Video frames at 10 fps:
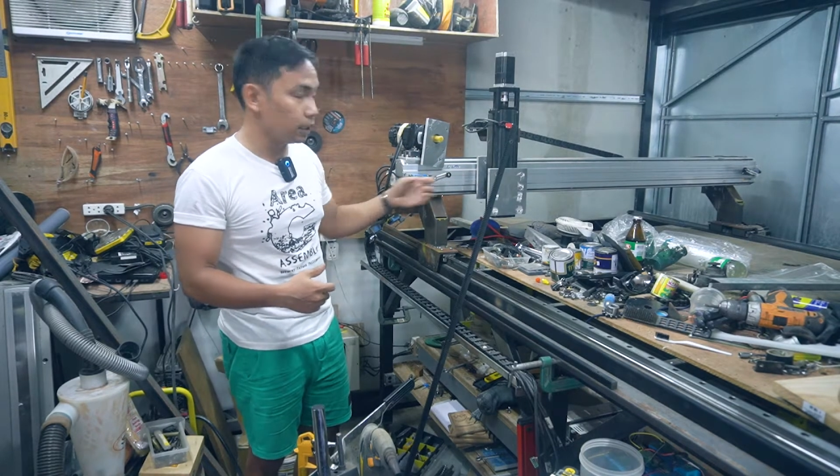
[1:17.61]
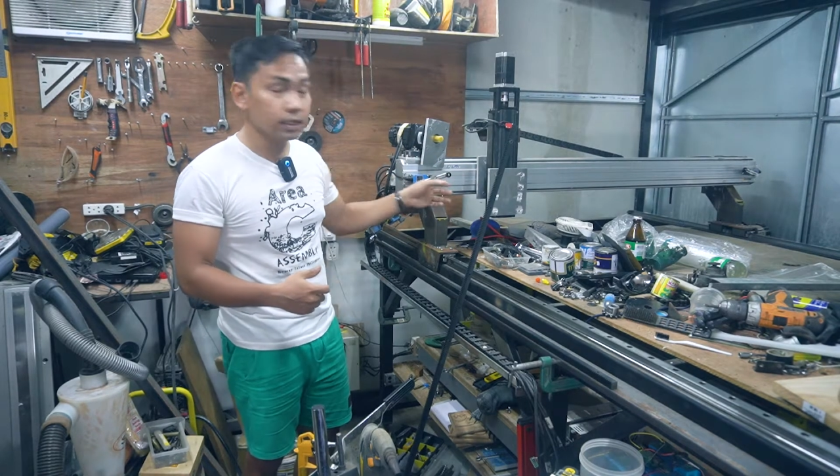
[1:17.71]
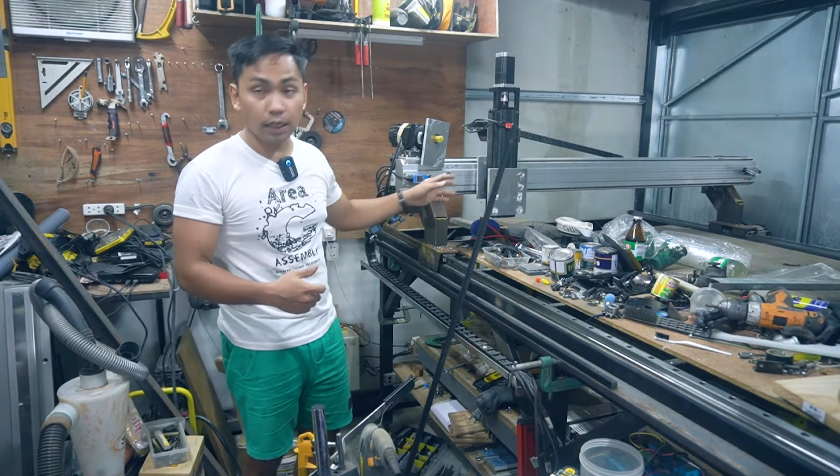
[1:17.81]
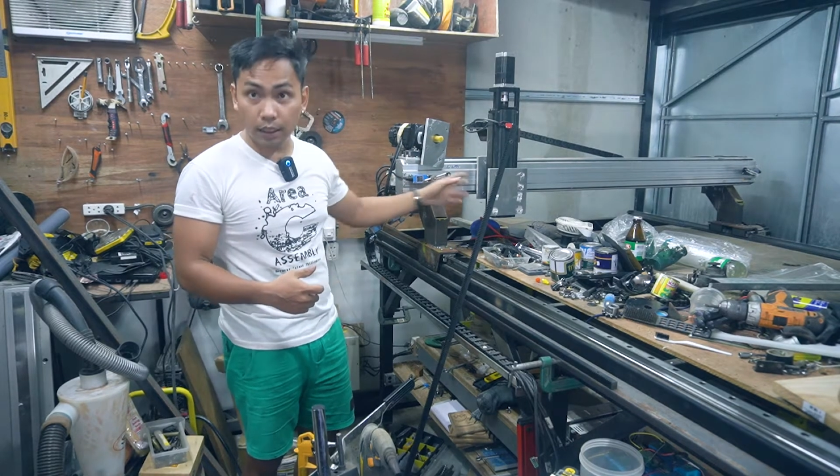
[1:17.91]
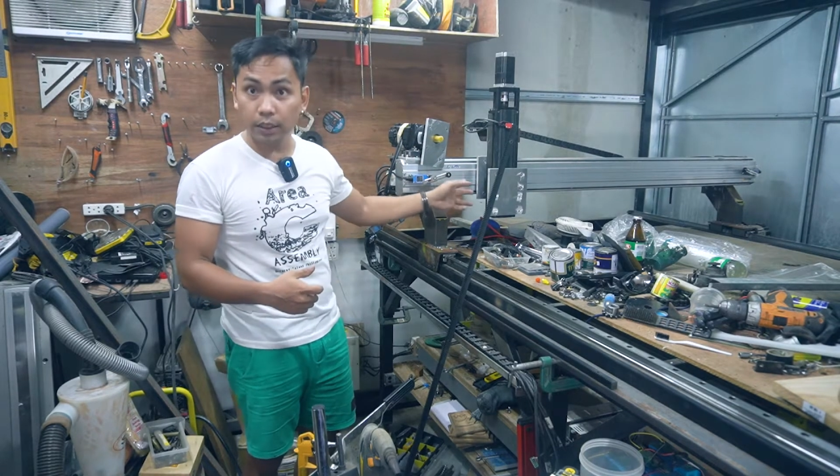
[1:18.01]

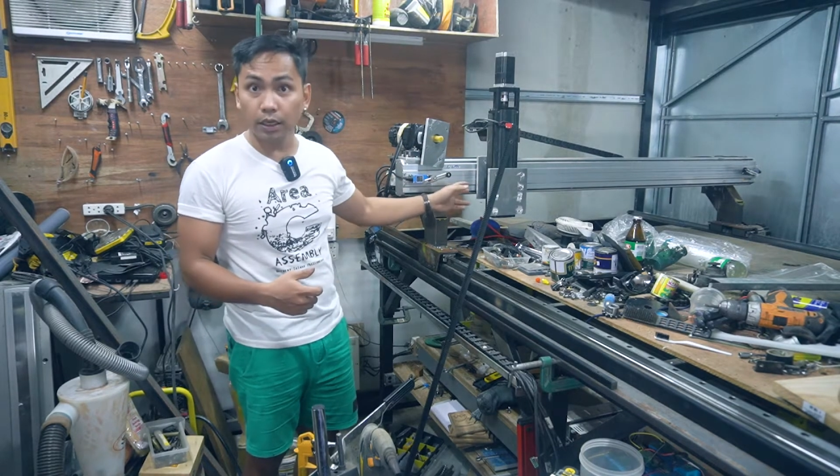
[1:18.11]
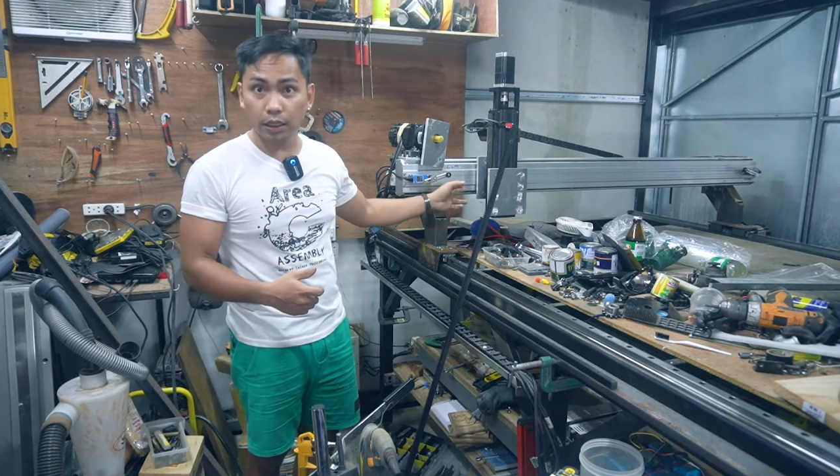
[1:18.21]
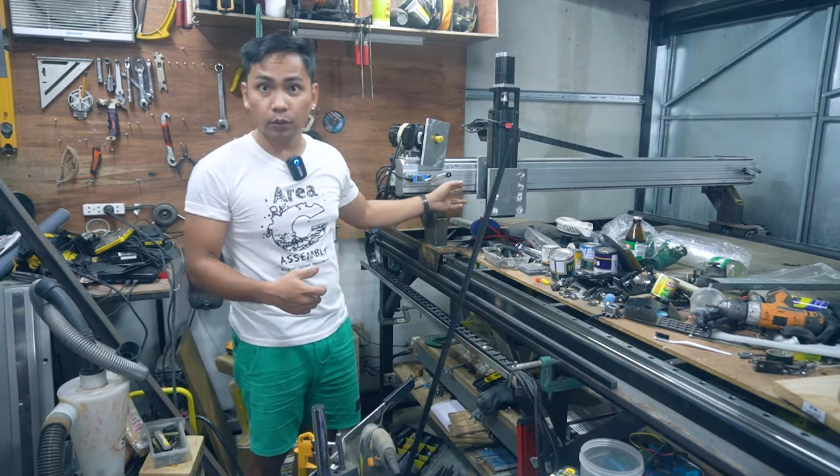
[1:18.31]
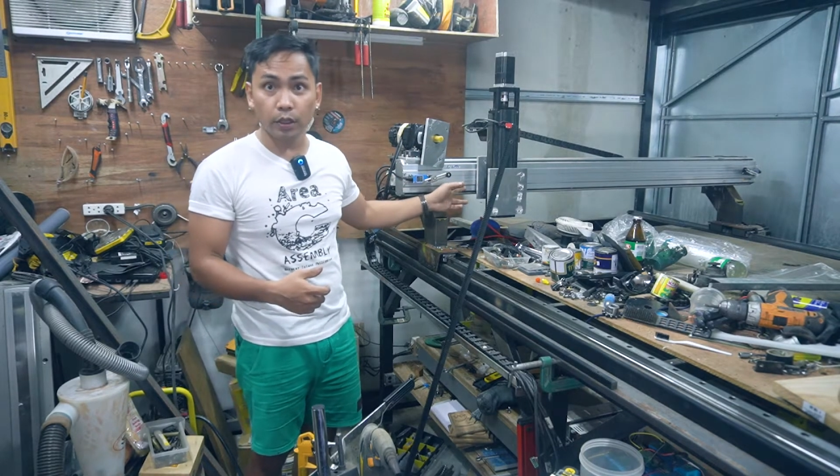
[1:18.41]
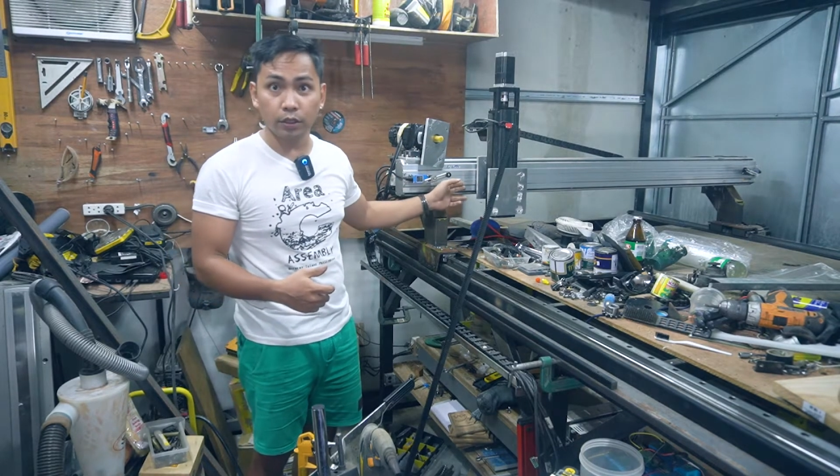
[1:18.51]
it's a linear
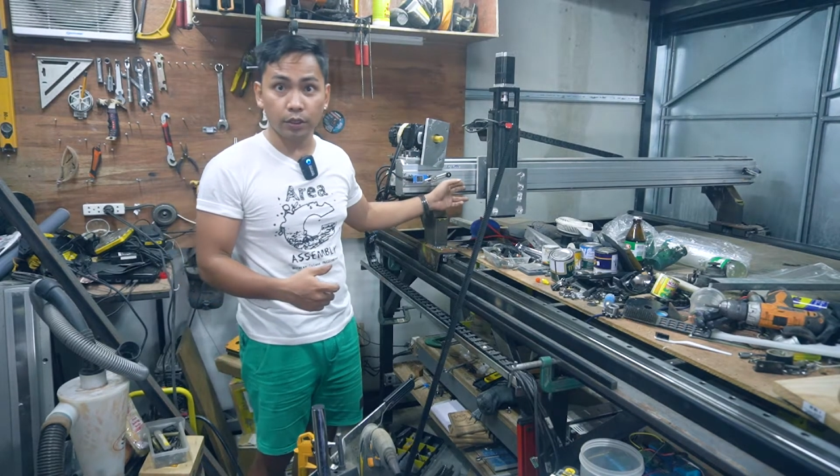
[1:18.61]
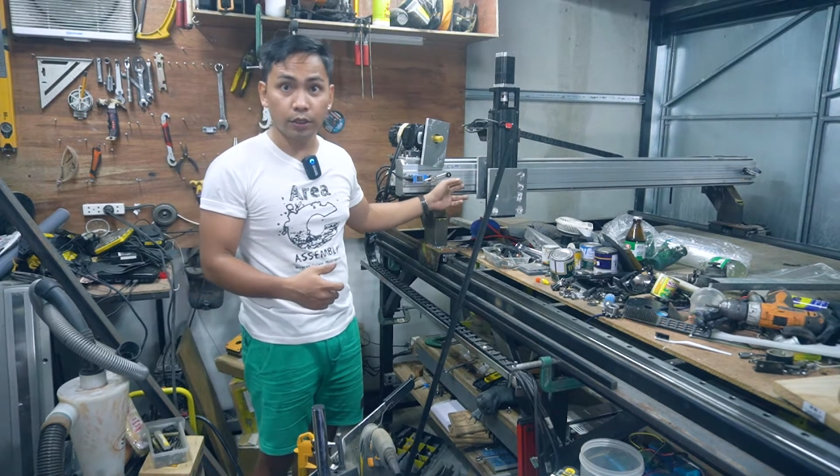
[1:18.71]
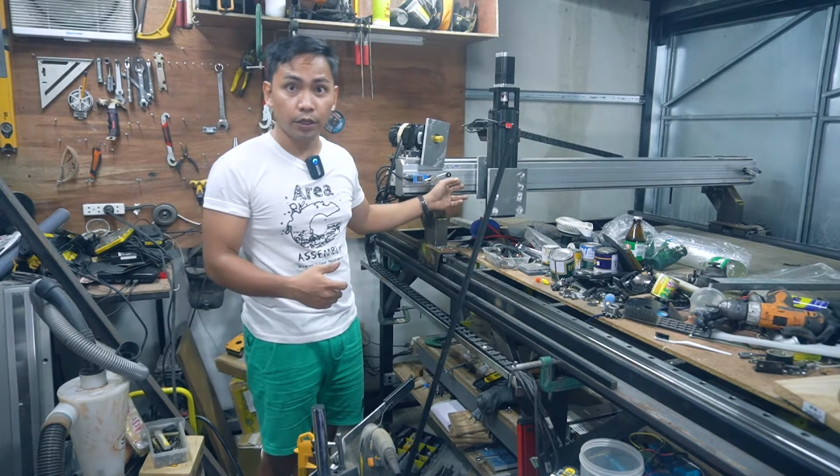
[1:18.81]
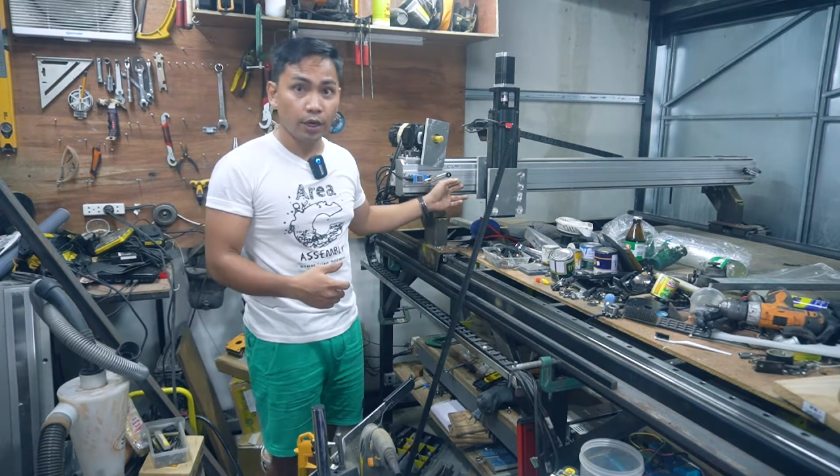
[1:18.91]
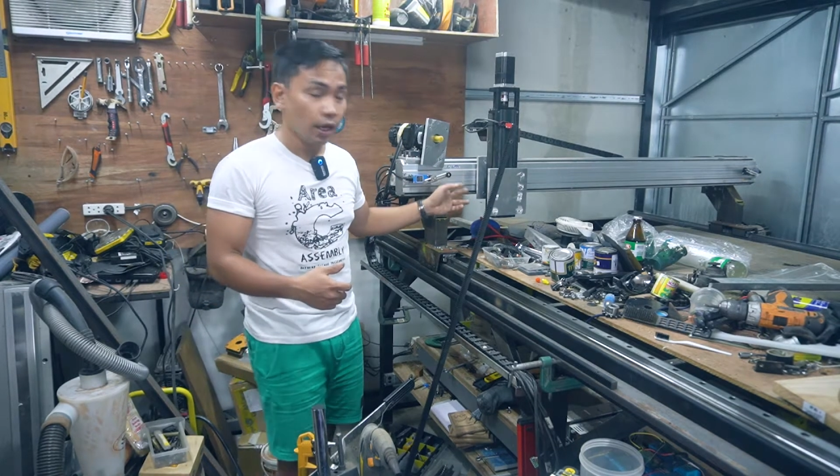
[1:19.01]
actuator